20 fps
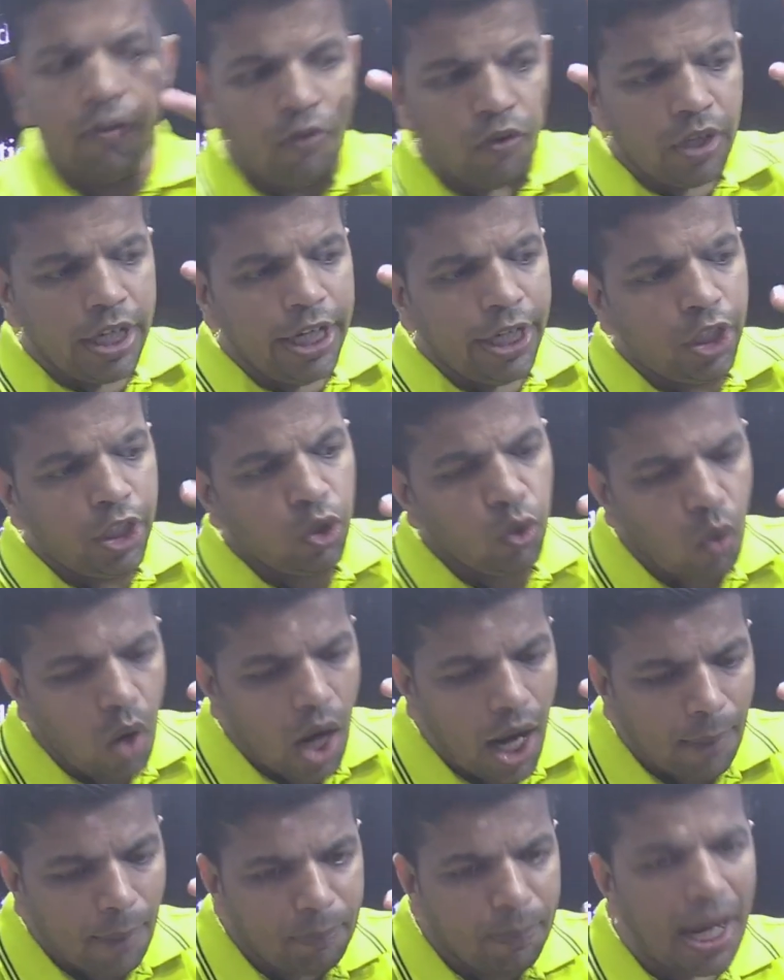need to
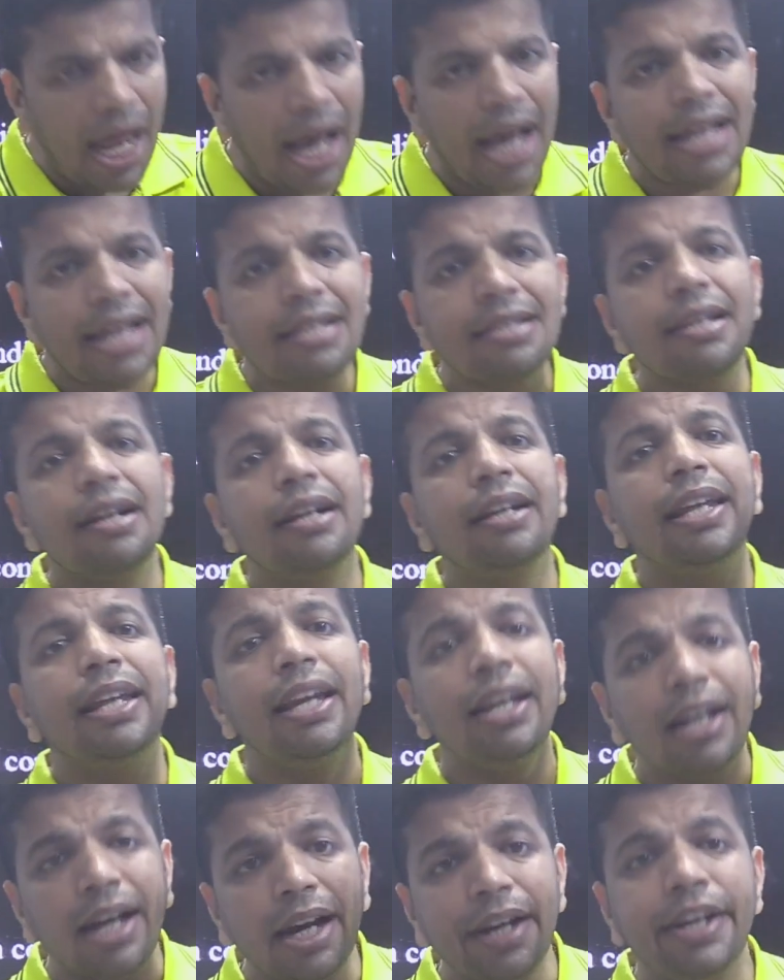apply
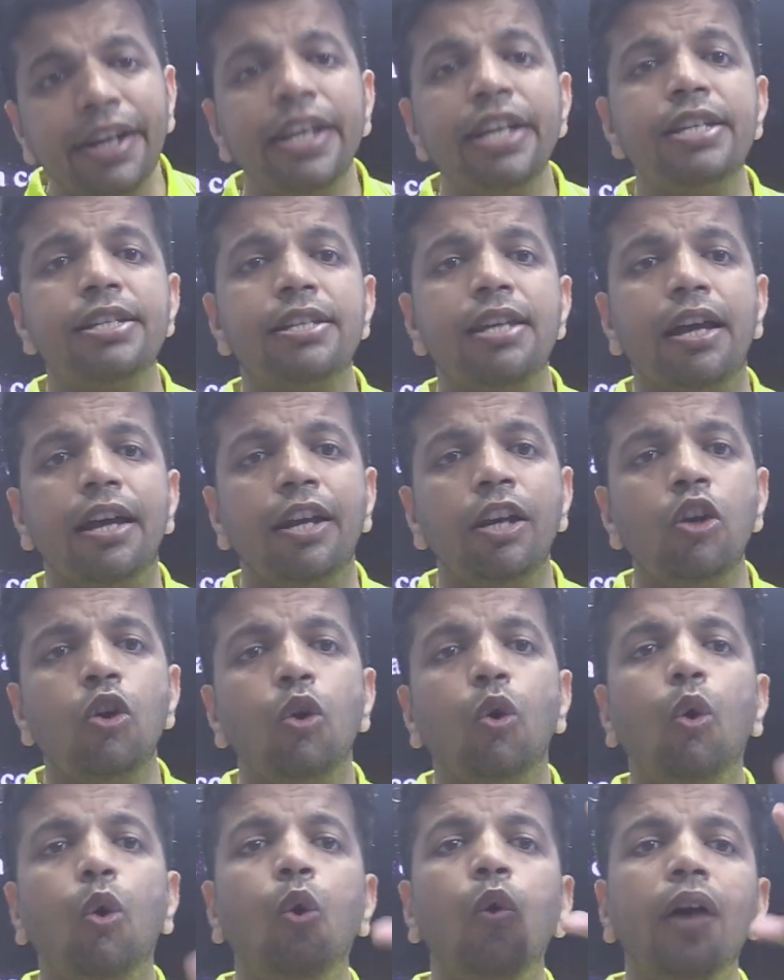certain condition
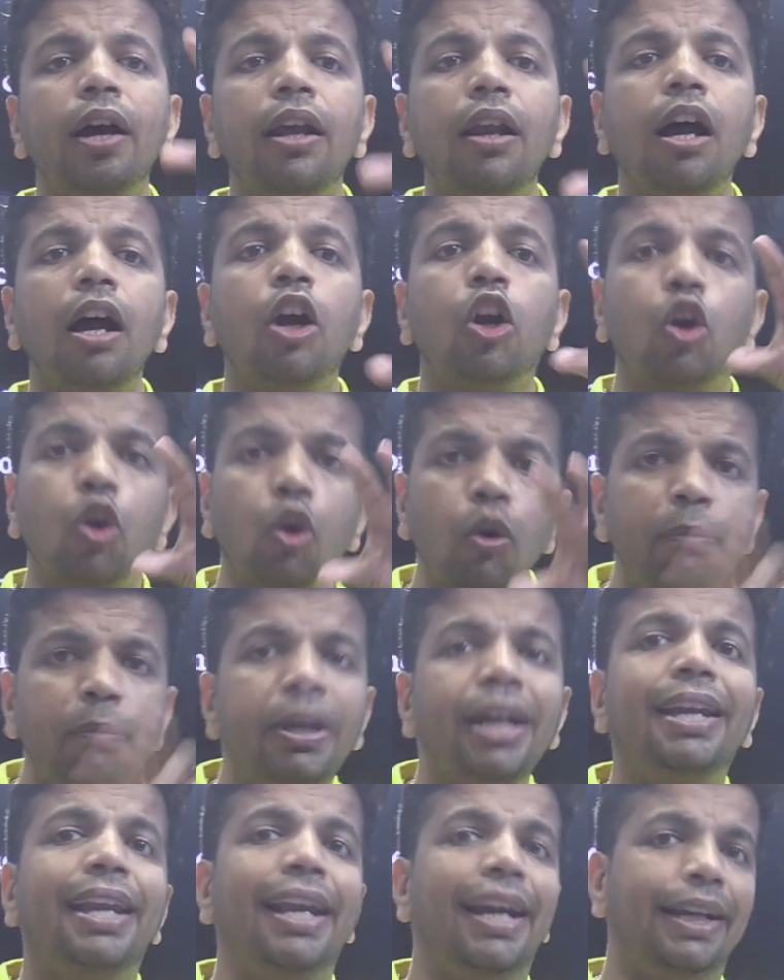over a
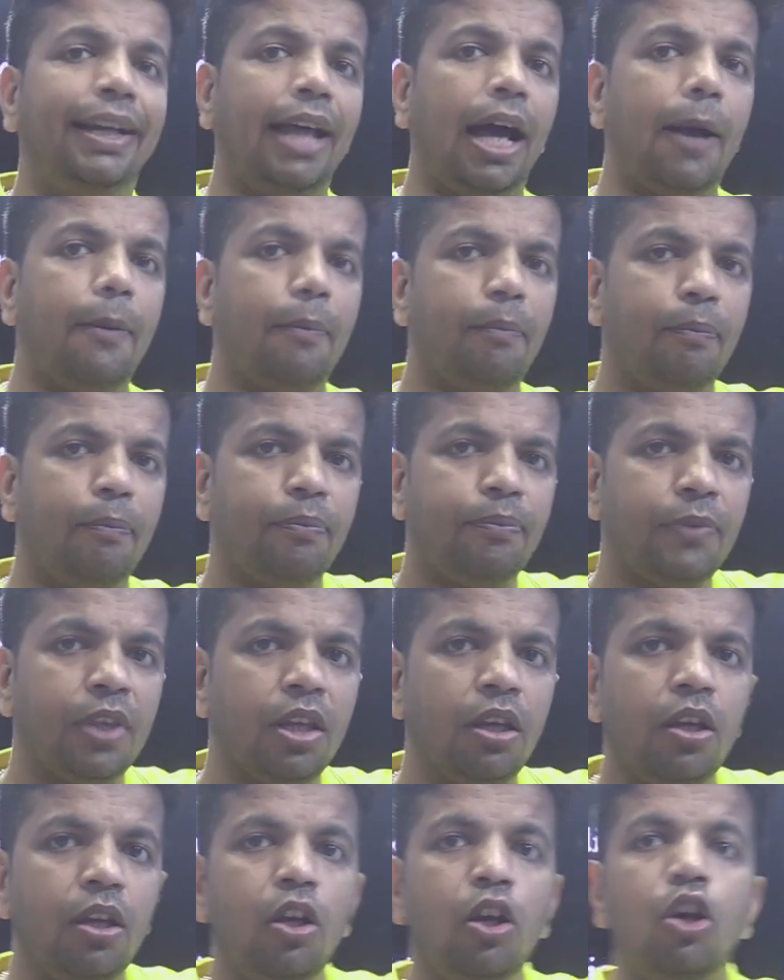grouped data,
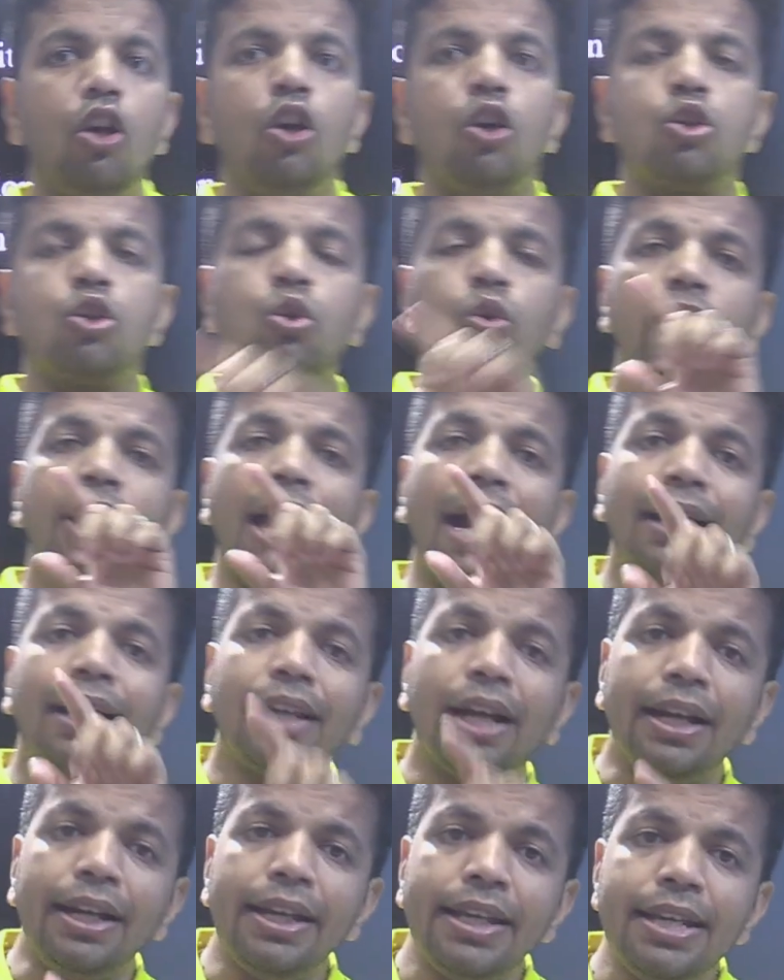so that
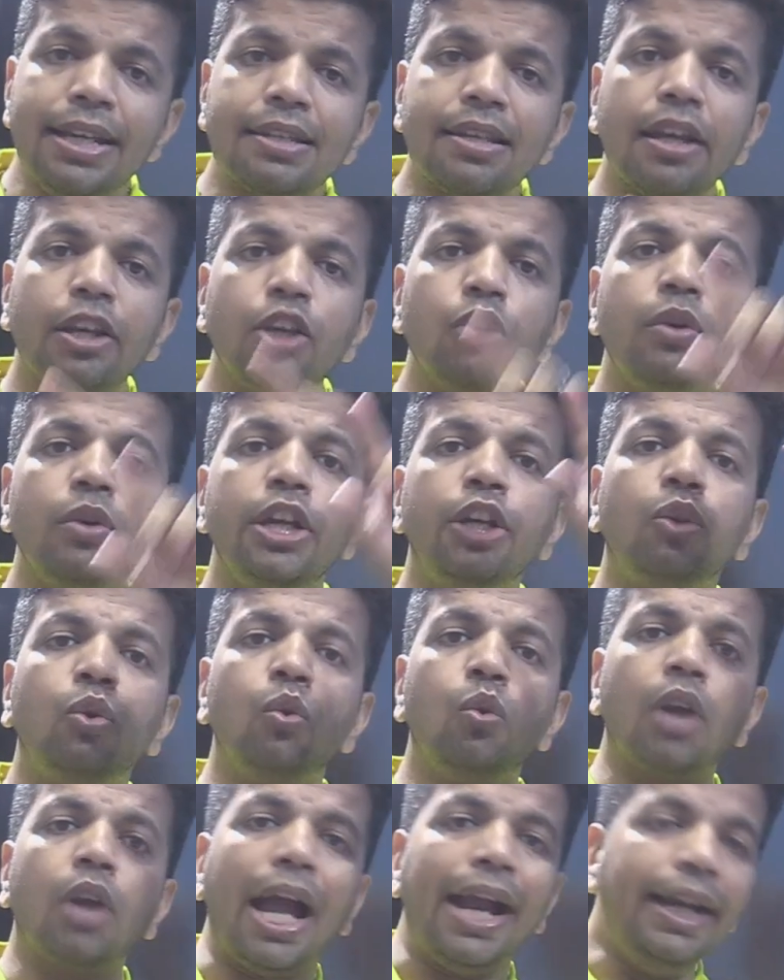condition you need to
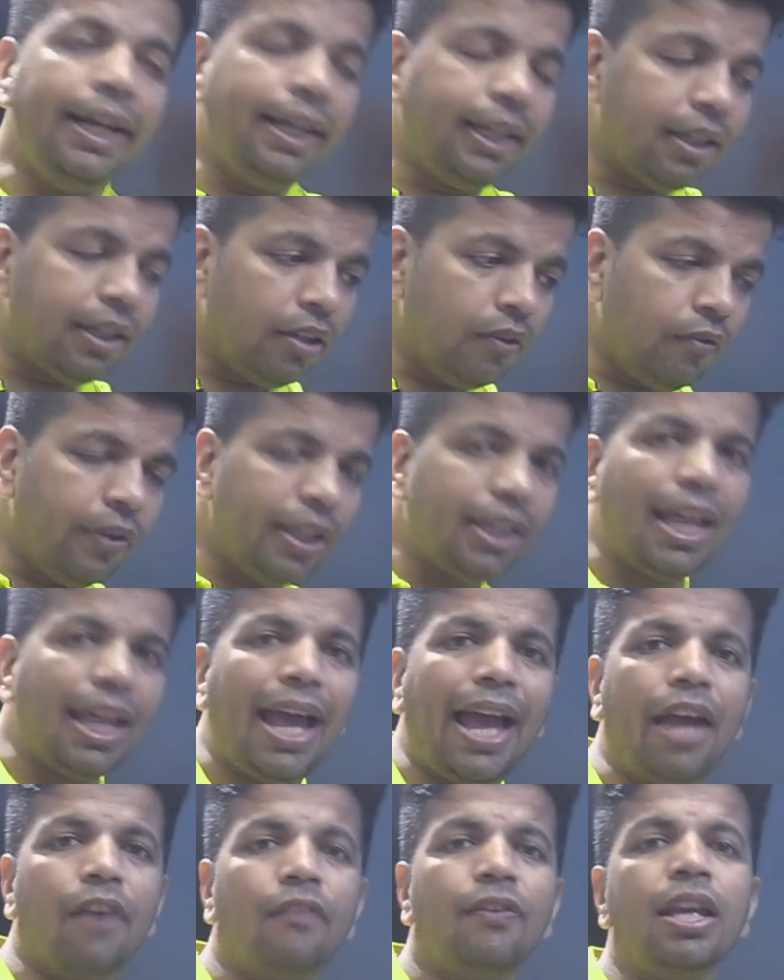write with
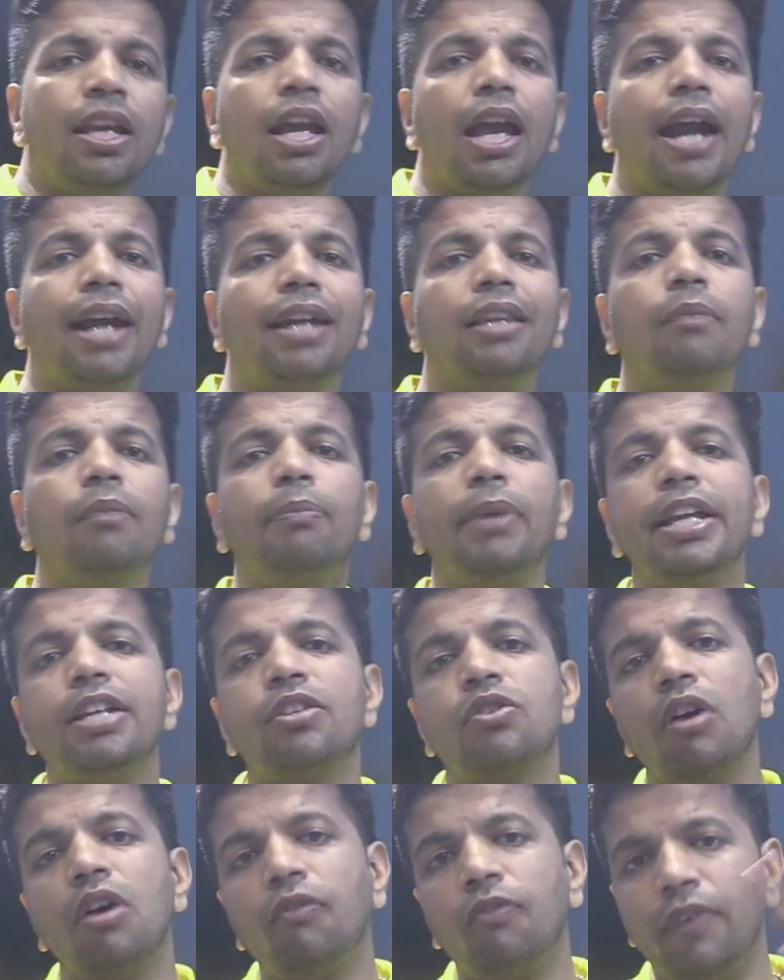having at the
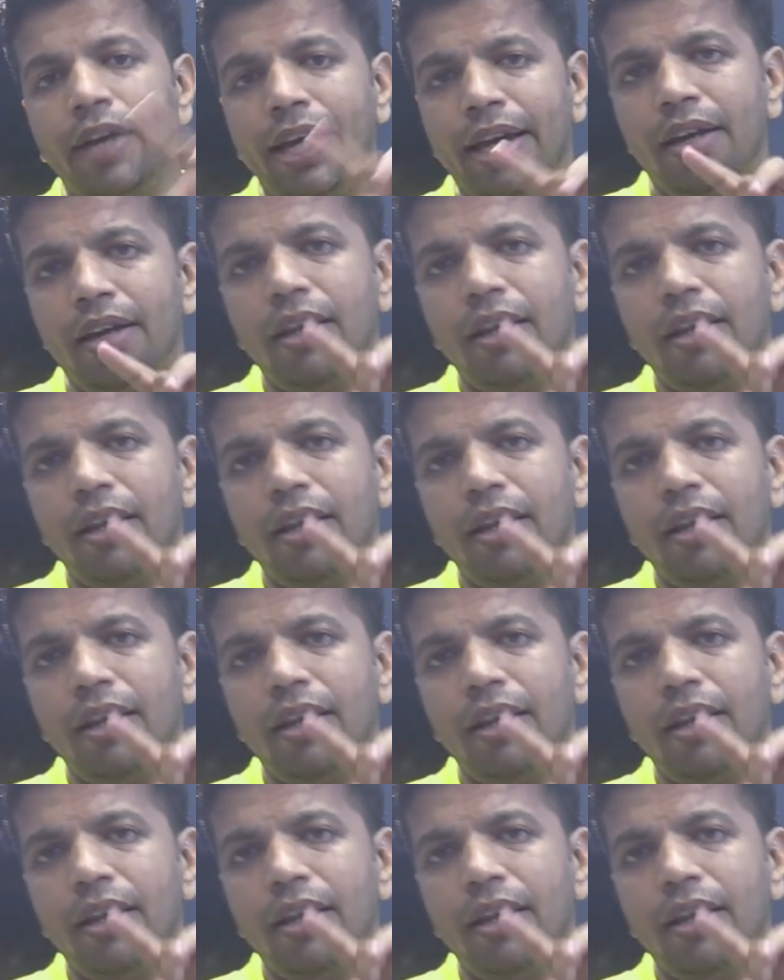place of where.